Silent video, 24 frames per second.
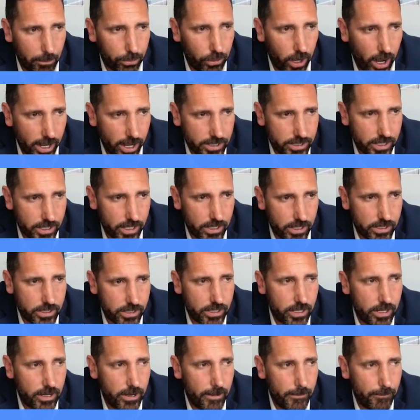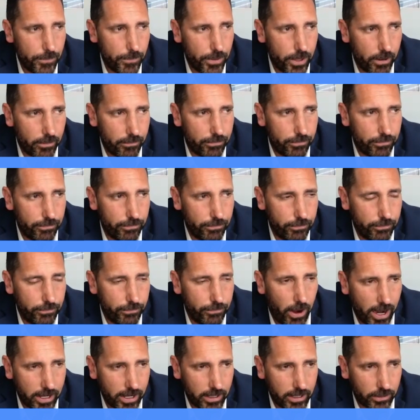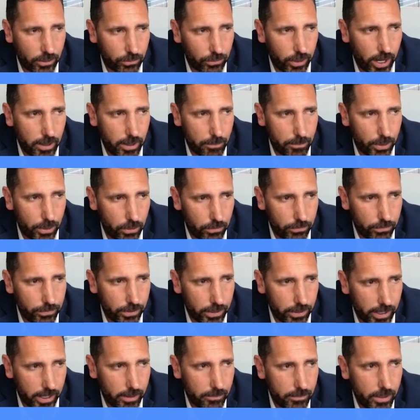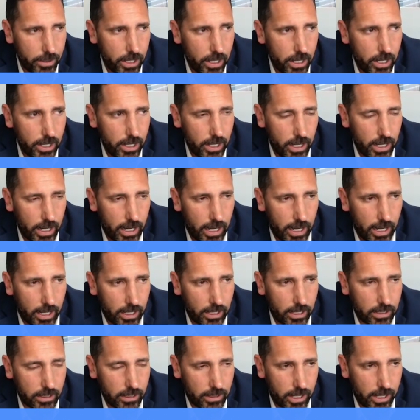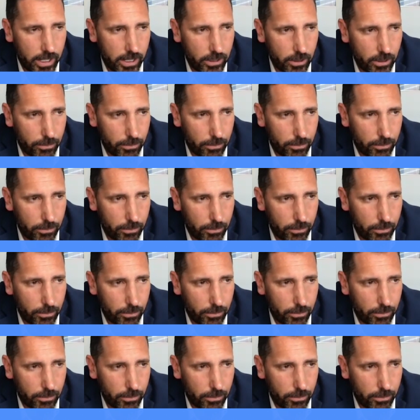process of finding the right boat for them, and then the